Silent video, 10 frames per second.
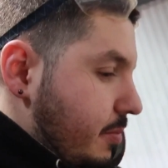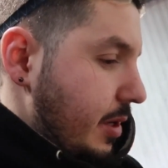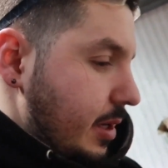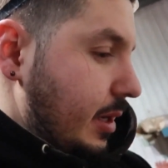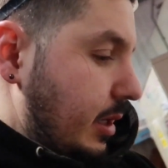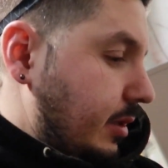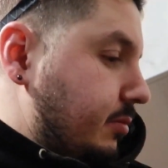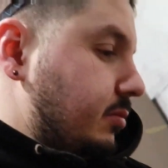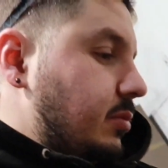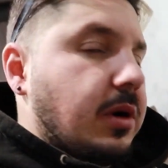But
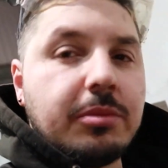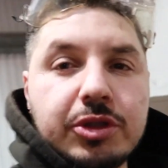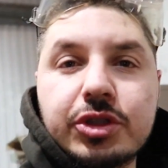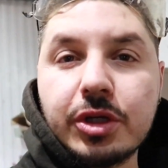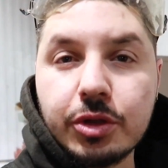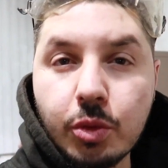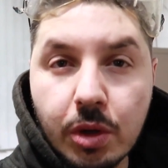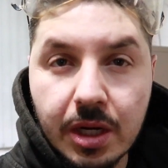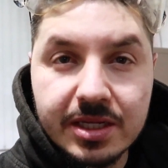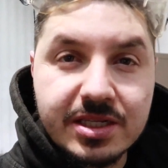I'm just going to do
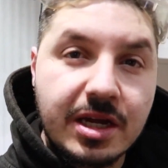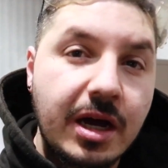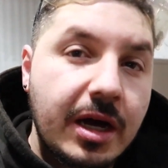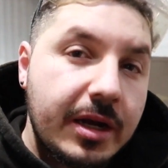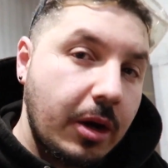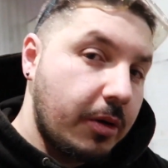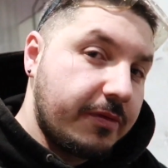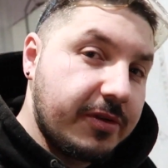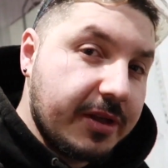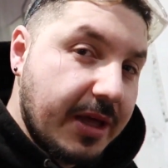one last cut, and
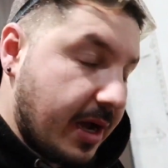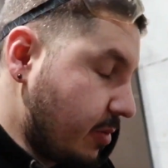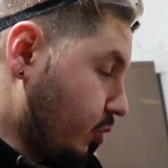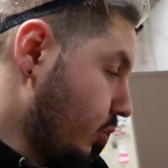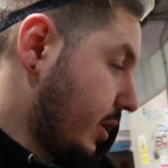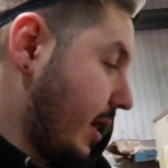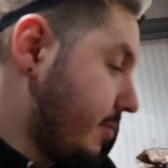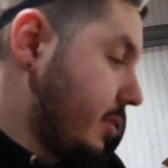hopefully that will get